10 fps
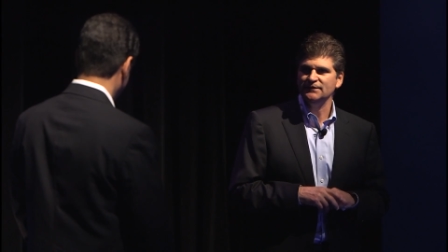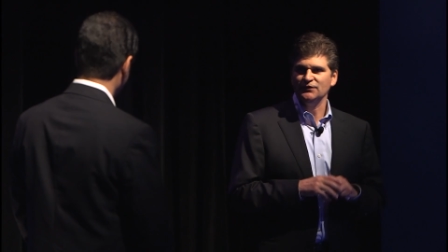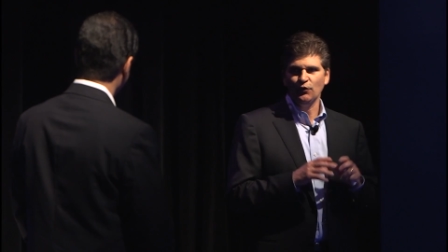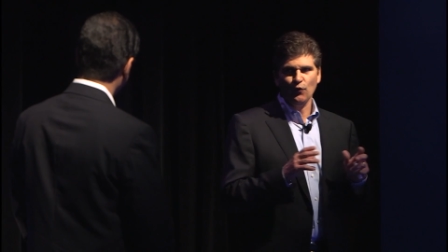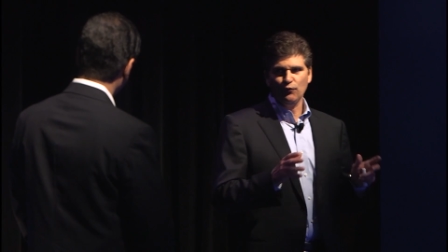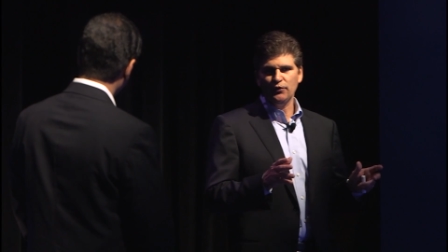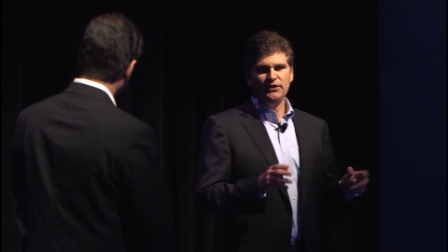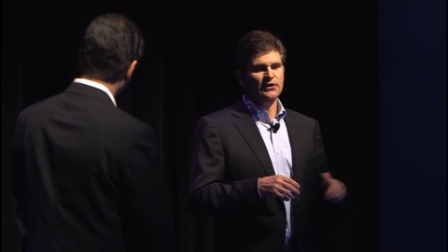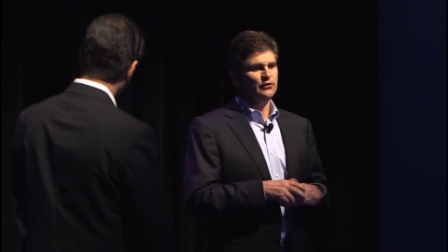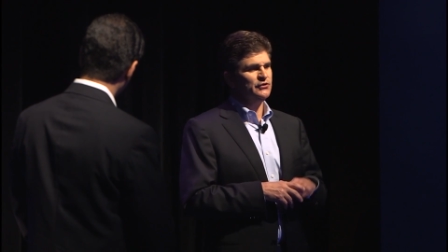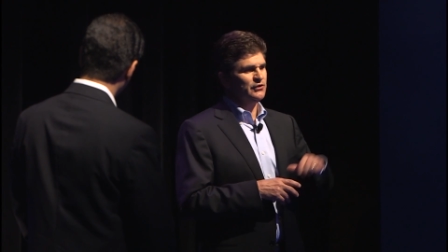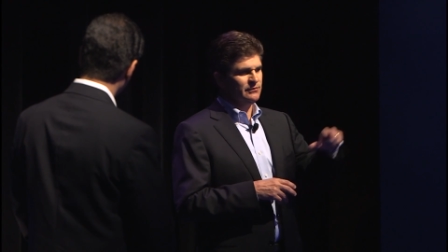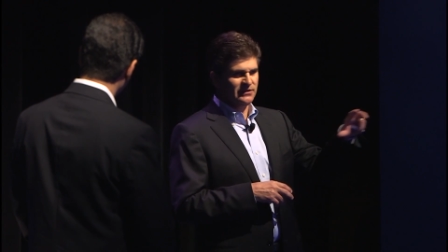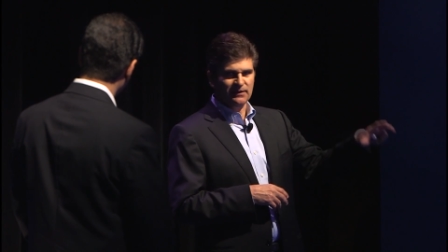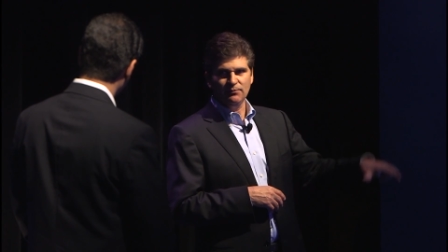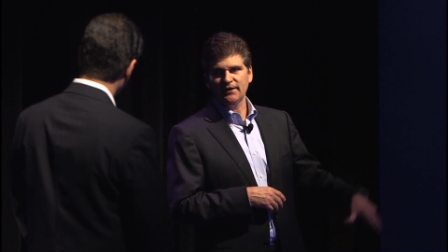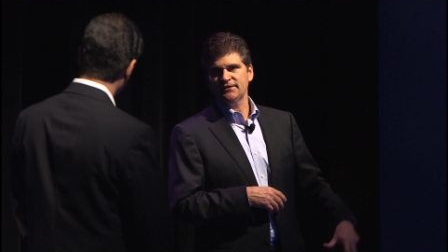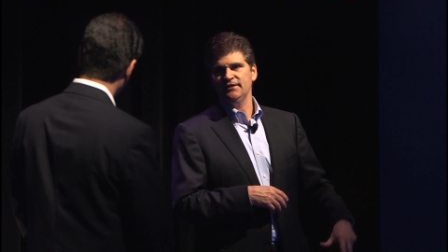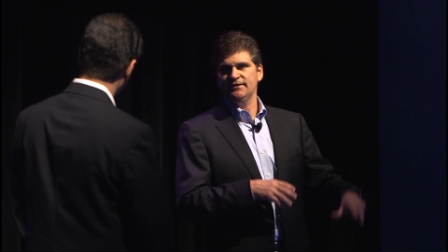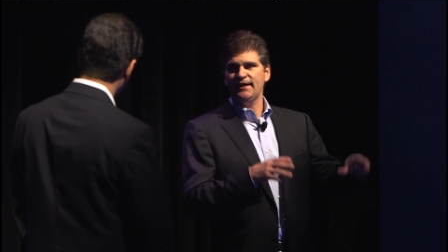is that over the years, in terms of the
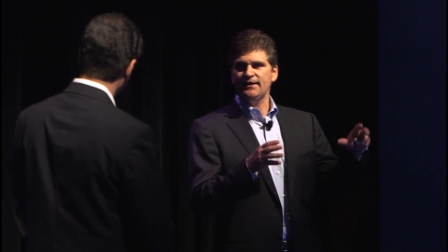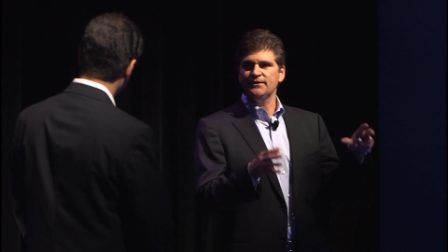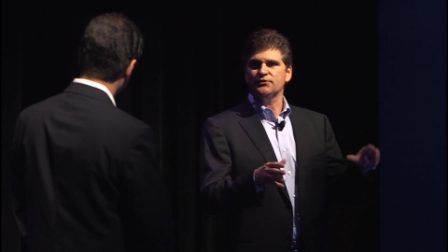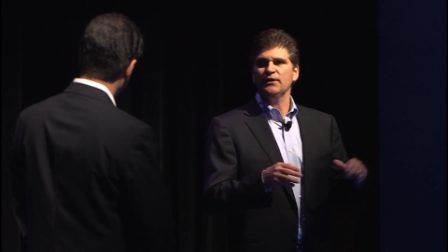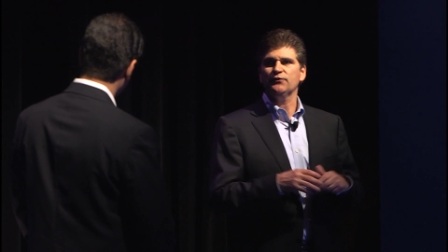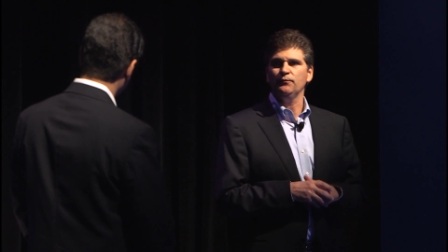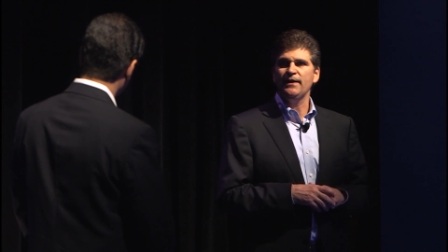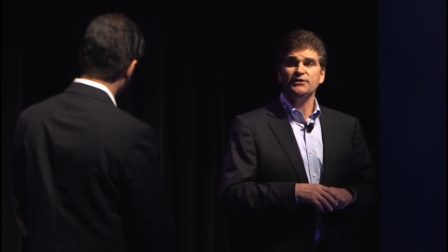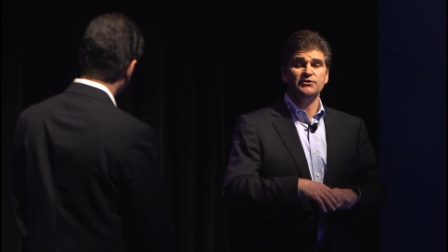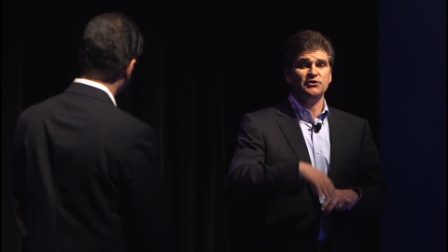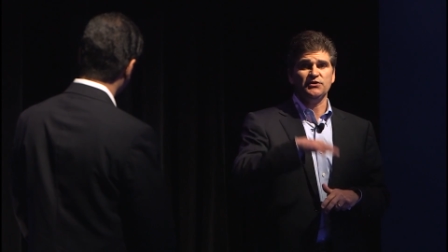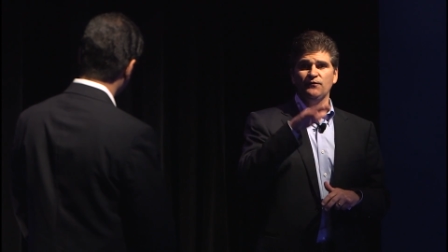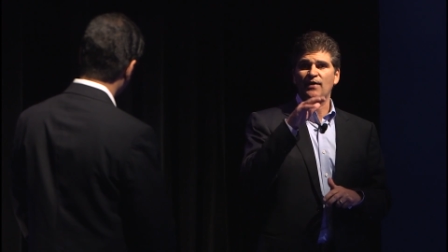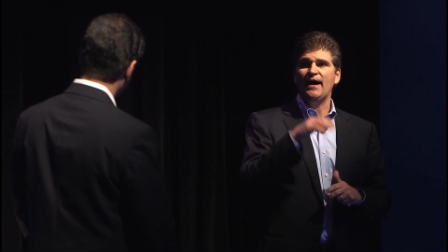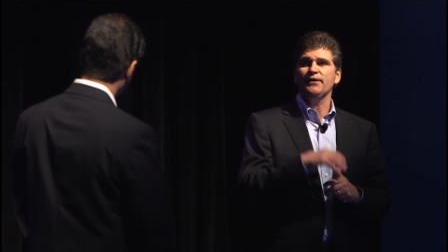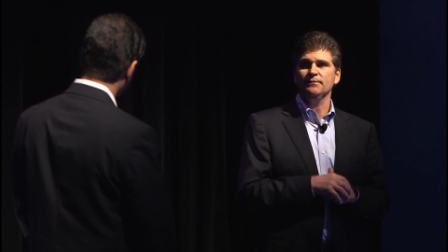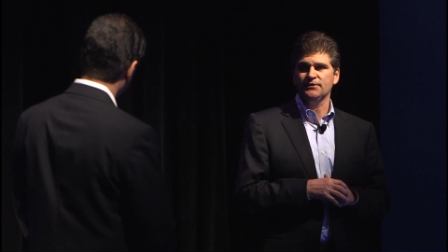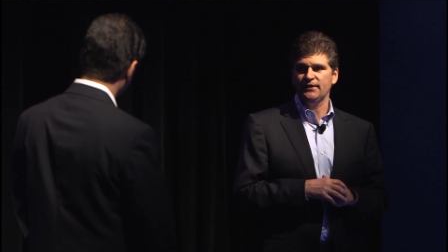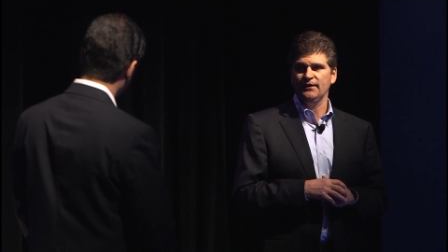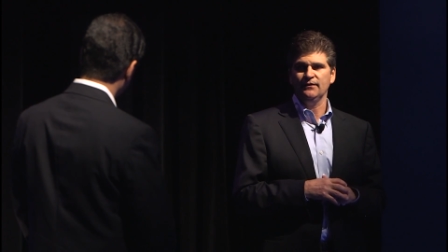complexity of the data, the transformations, just the volume
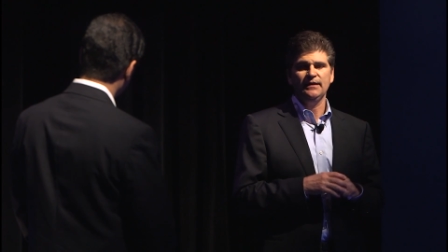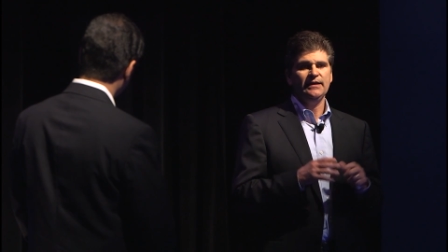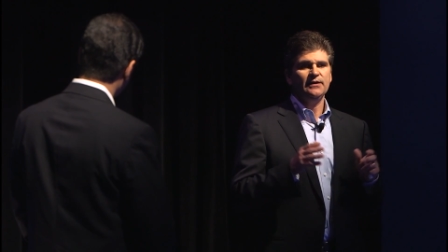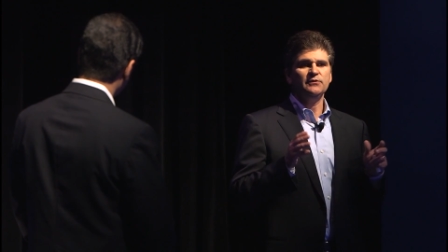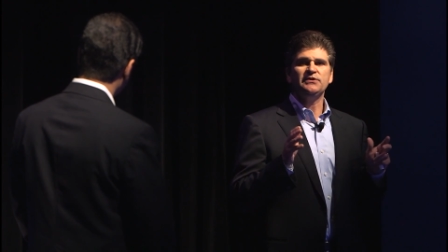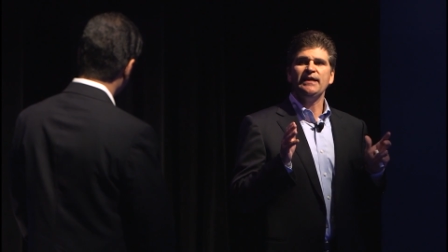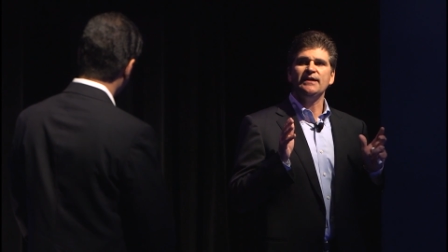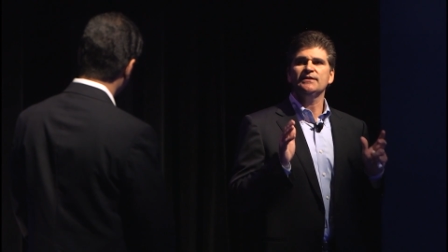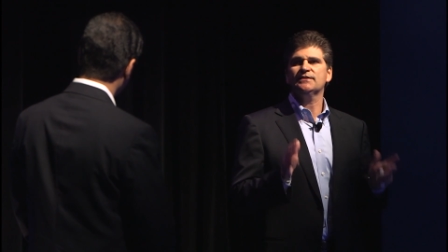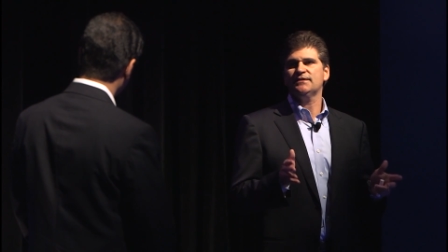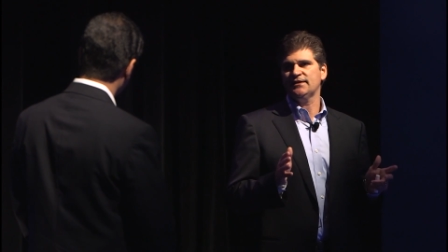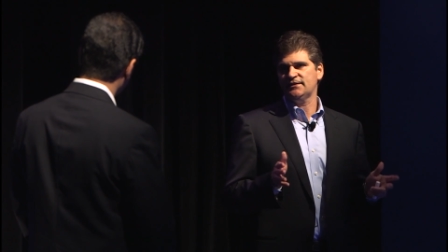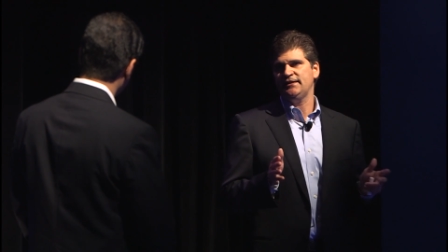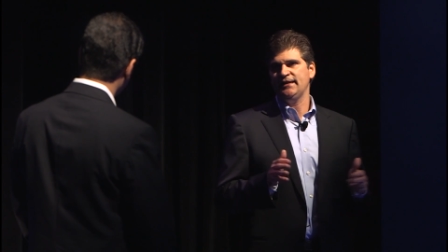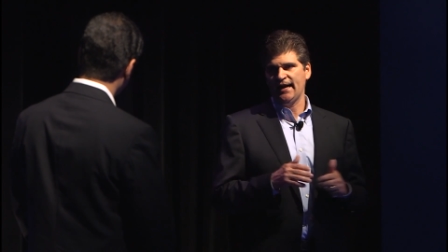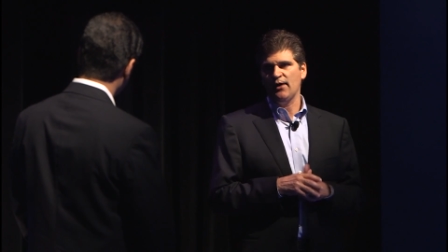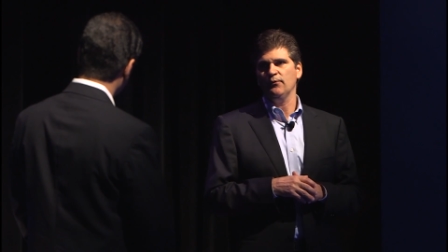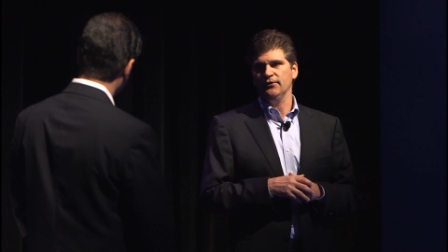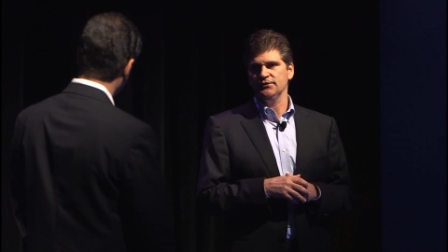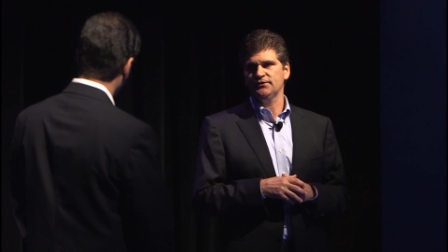scale, it was taking 16
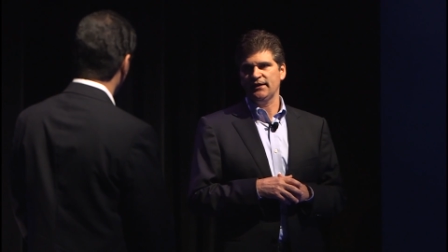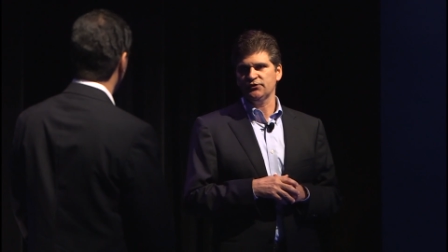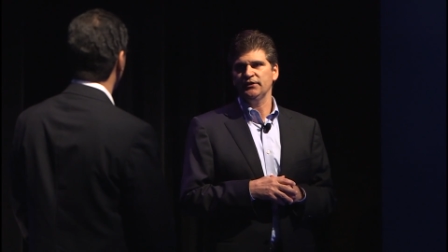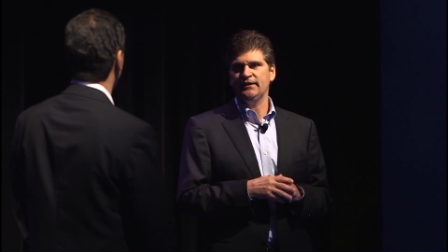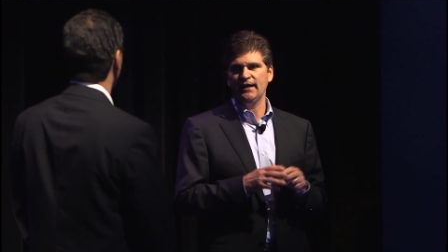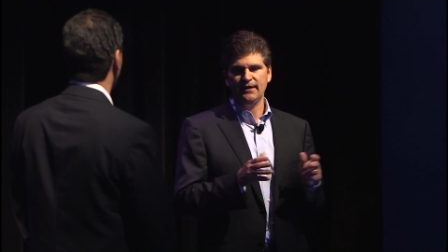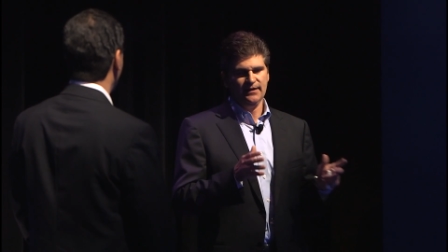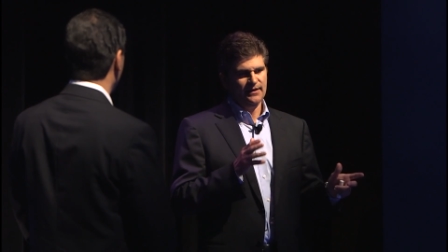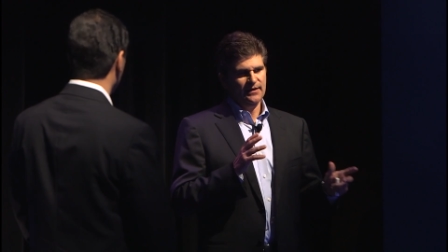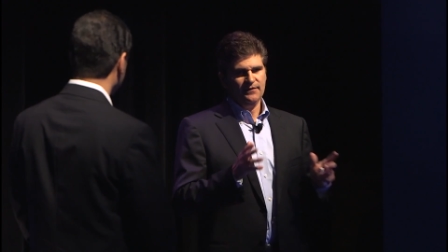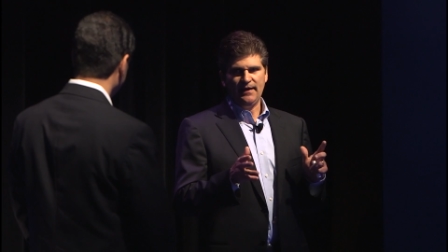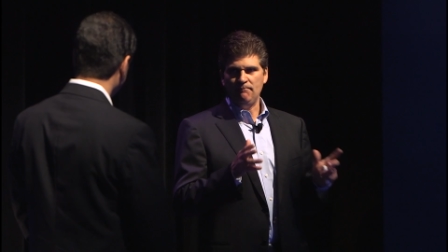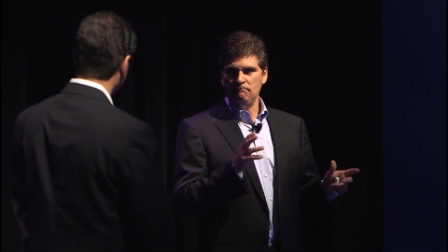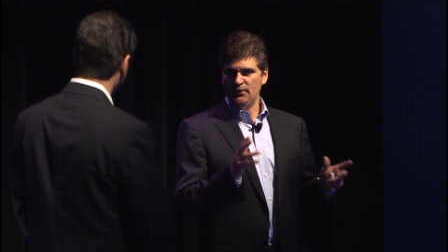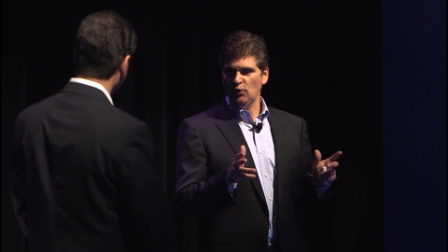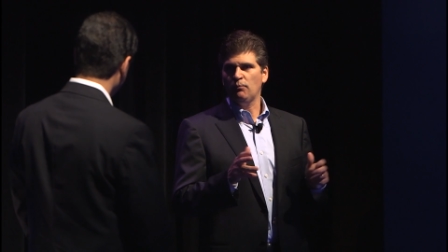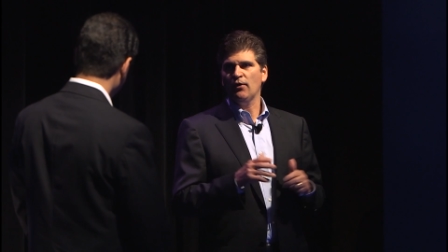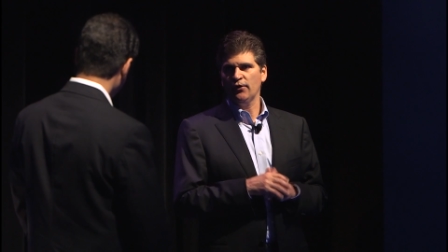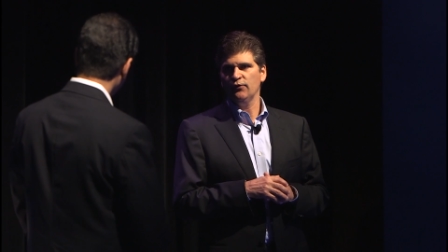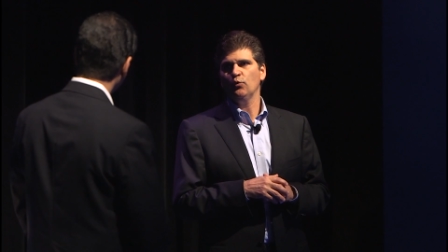hours to actually get wow. that middle
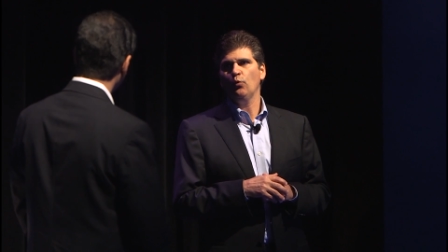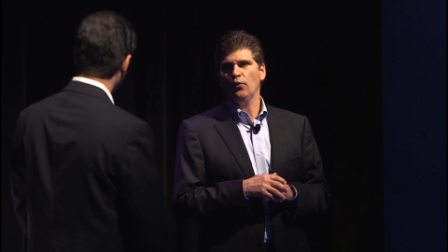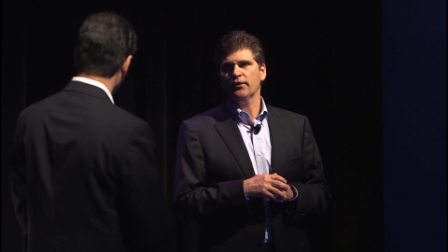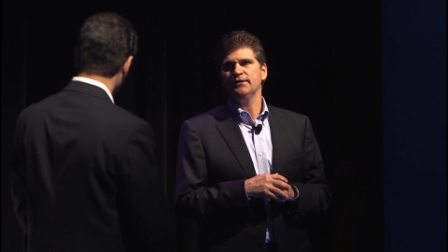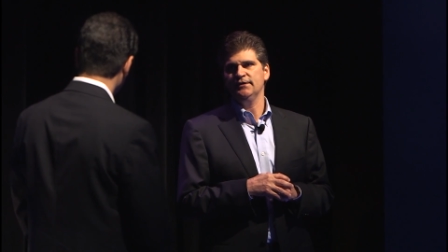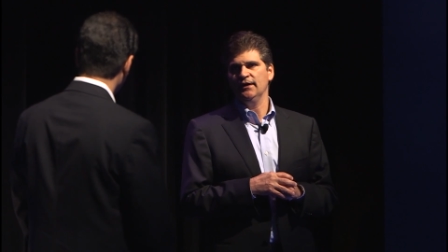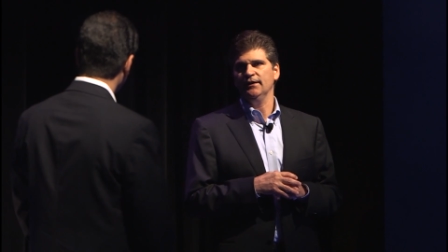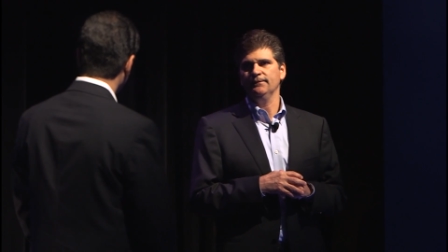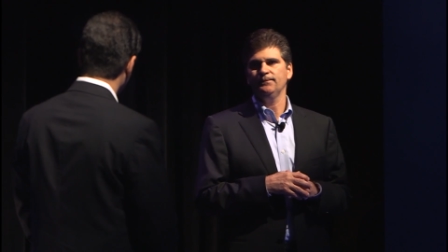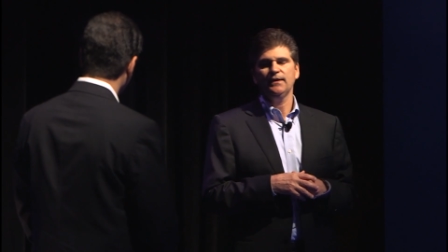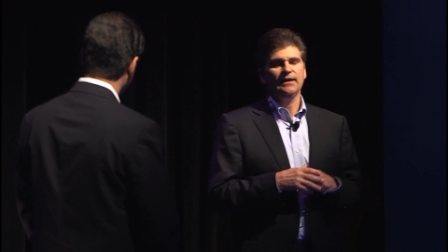part of the work done.